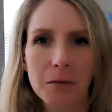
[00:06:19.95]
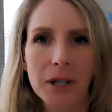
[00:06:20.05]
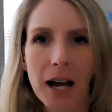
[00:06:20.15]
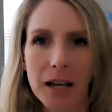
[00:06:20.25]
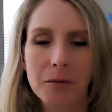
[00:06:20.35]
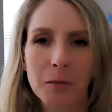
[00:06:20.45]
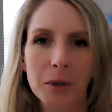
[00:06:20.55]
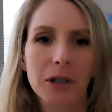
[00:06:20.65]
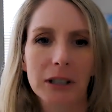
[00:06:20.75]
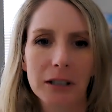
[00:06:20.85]
we had when we
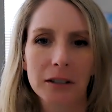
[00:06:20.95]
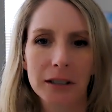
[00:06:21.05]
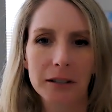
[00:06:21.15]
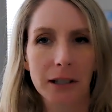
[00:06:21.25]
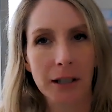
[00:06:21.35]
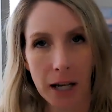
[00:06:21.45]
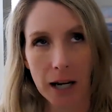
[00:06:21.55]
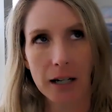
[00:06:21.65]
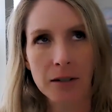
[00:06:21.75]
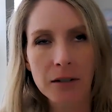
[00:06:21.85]
were little in, in the
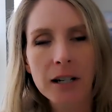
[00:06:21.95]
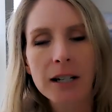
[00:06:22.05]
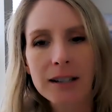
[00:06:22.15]
80s?